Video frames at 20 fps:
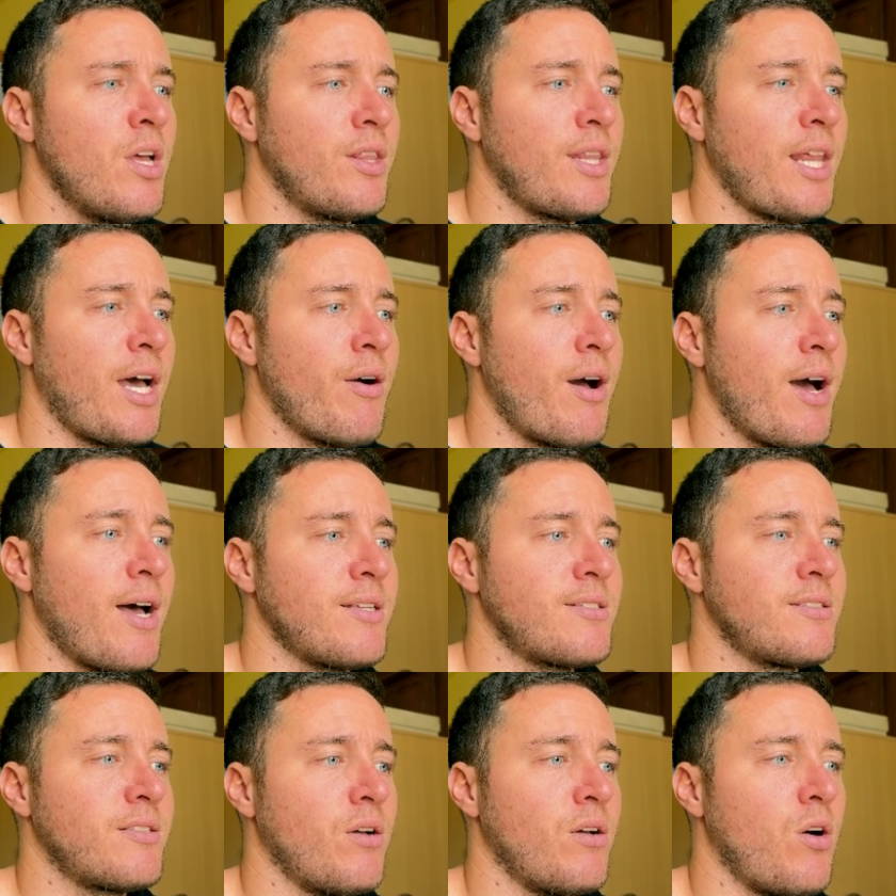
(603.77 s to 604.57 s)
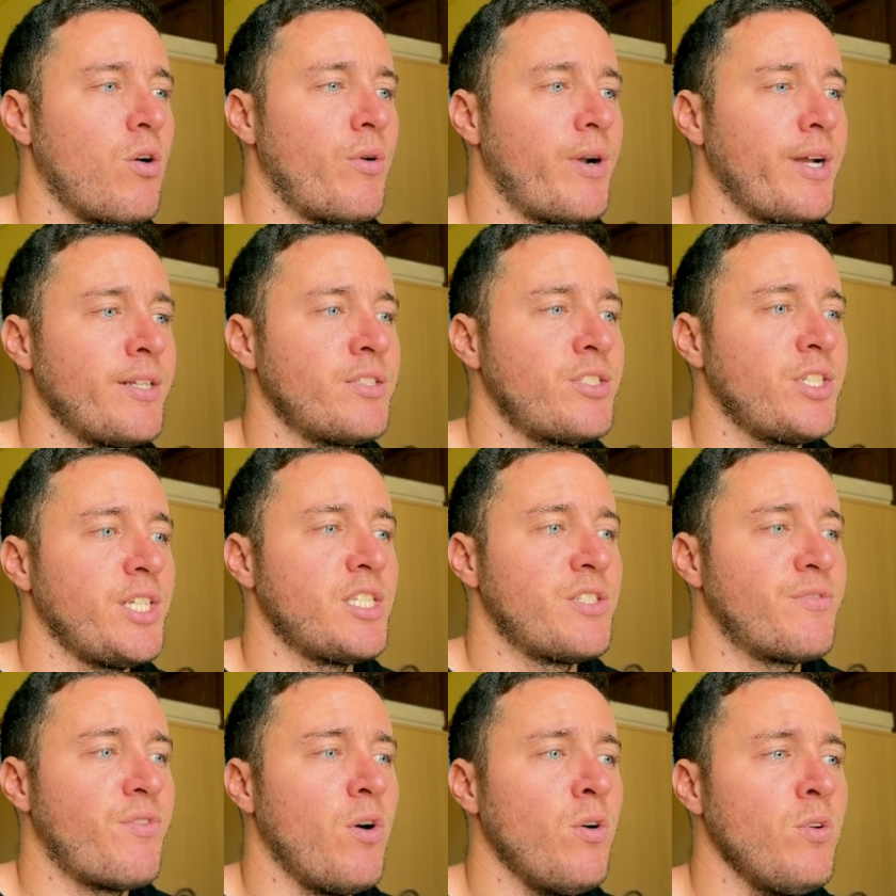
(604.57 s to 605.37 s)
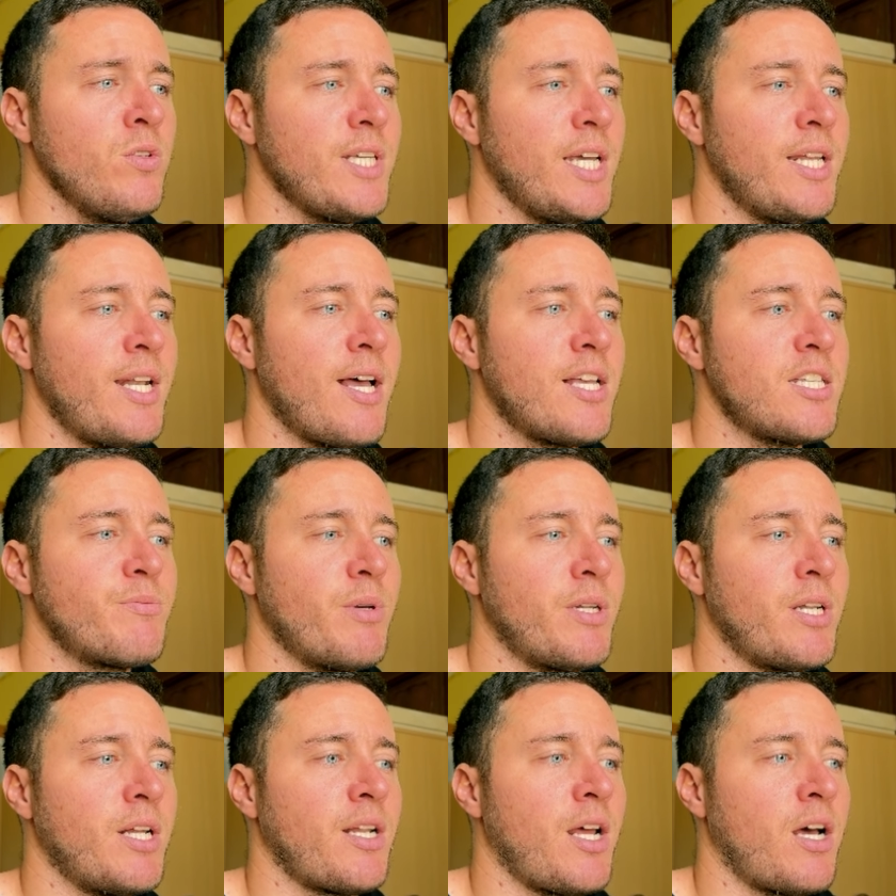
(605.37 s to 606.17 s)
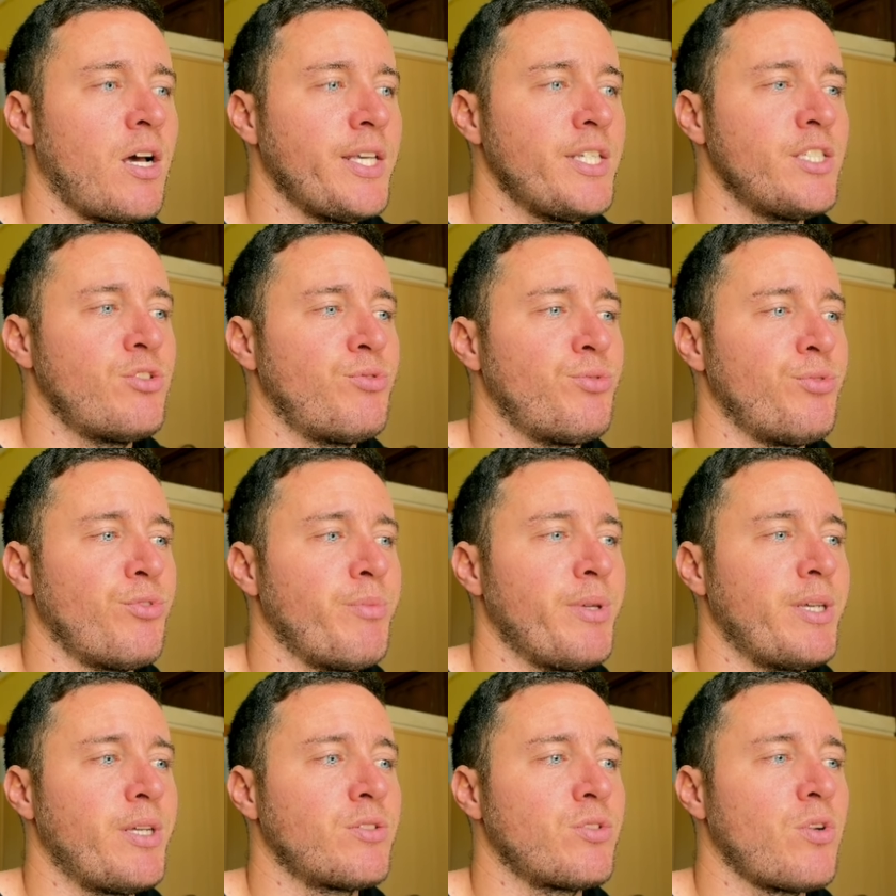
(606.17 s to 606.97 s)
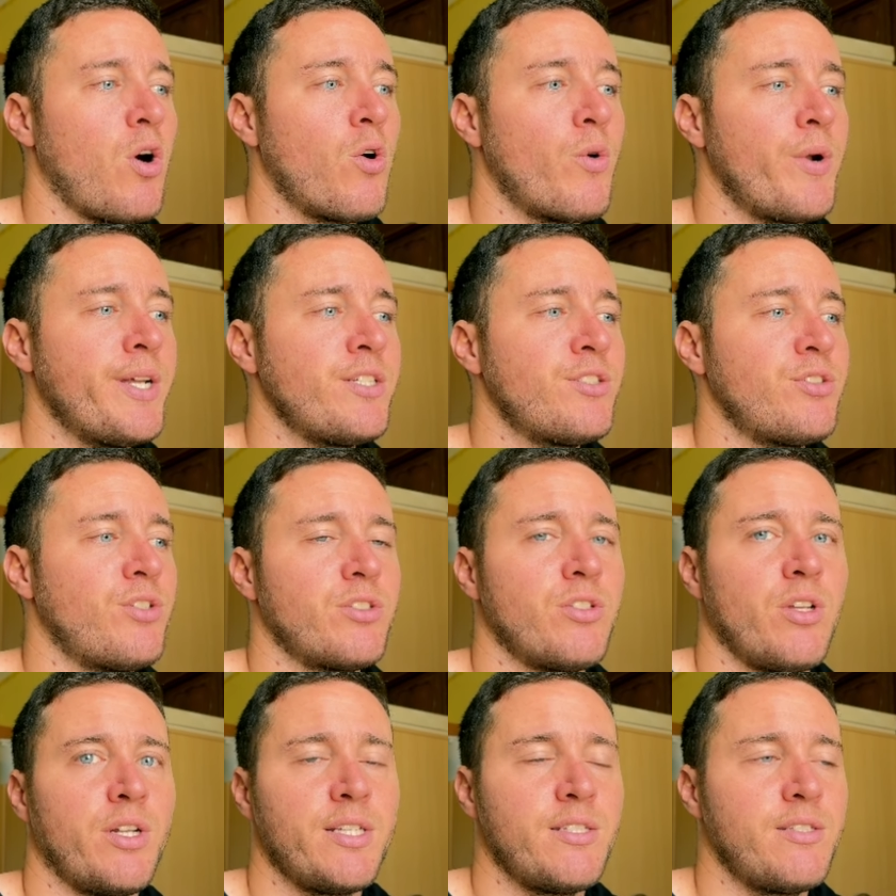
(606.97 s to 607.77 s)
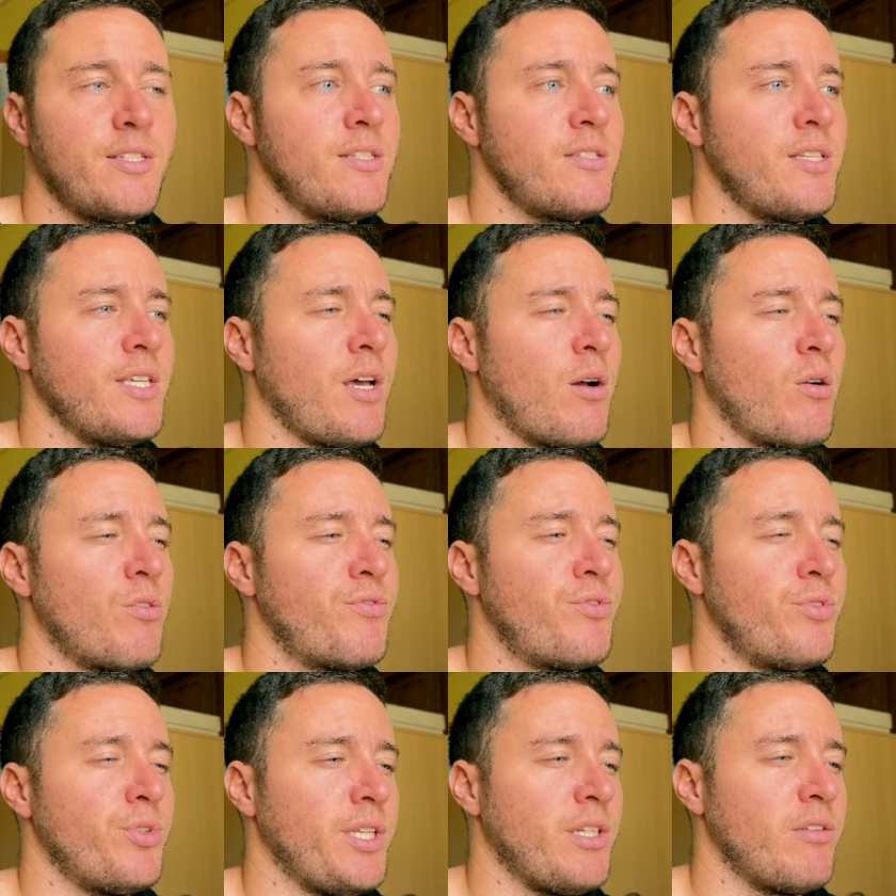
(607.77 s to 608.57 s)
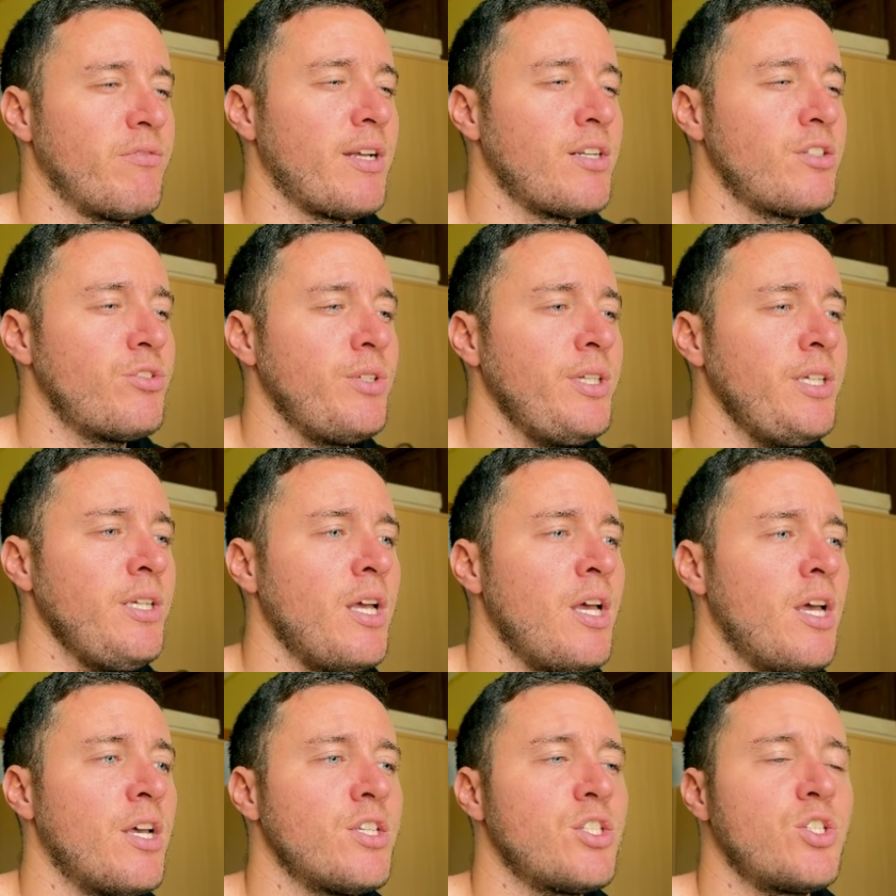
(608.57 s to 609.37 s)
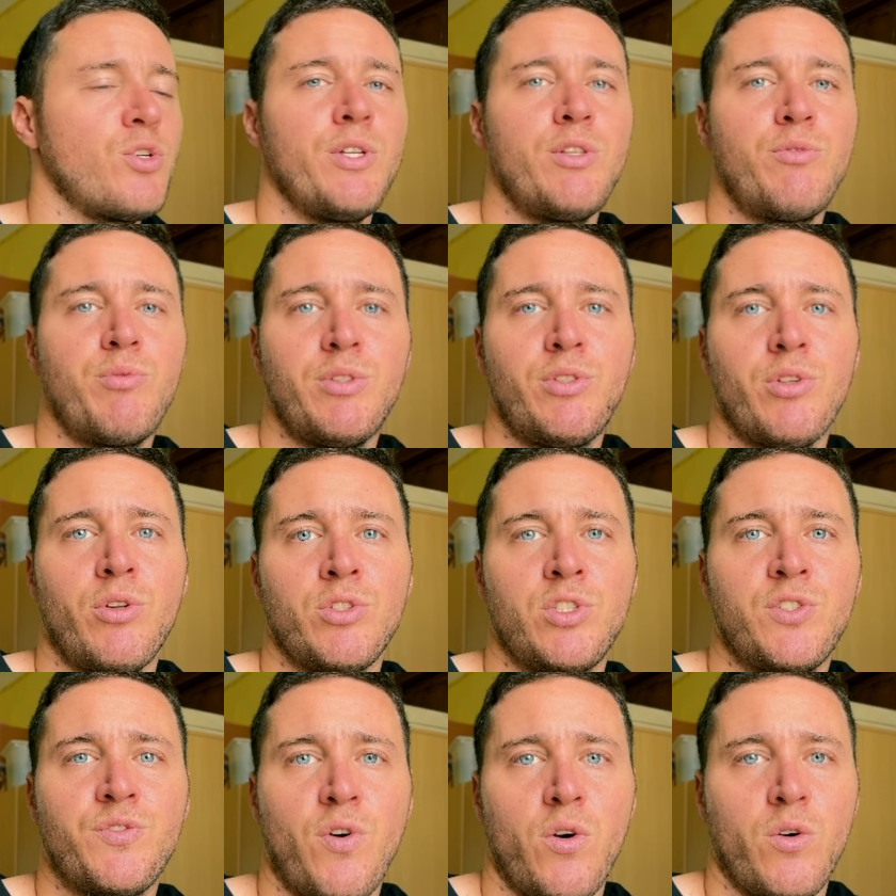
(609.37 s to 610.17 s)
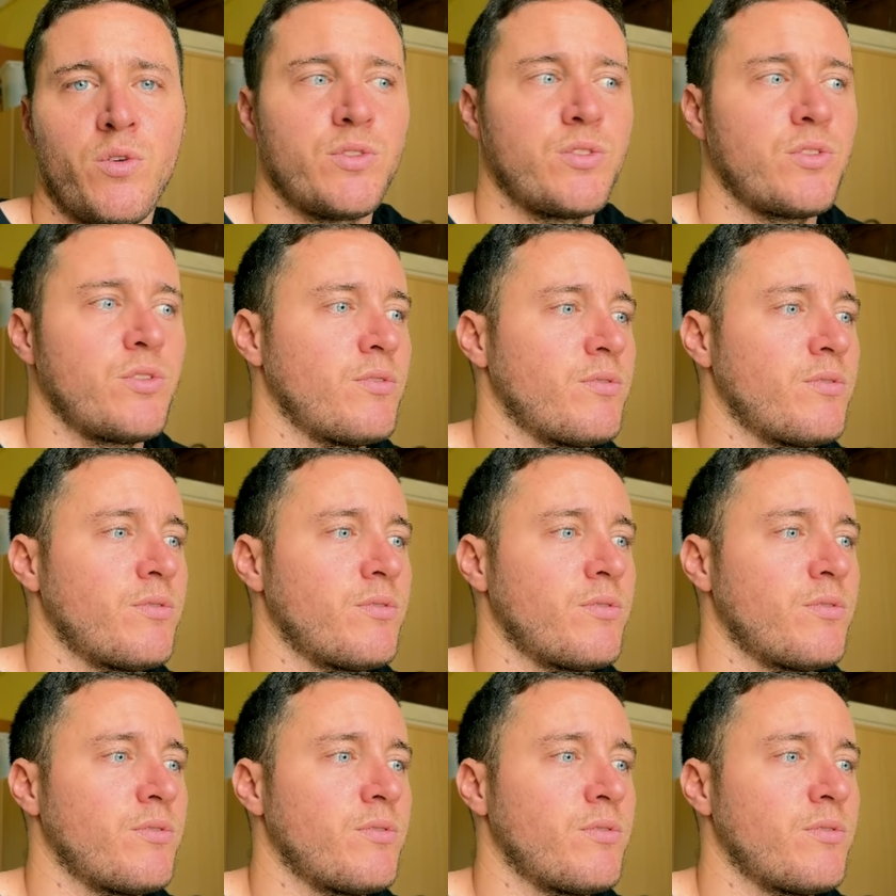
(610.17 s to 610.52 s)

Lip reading: Now has orange is false and has banana is true because orange does not exist in our fruit inventory, so it returns false.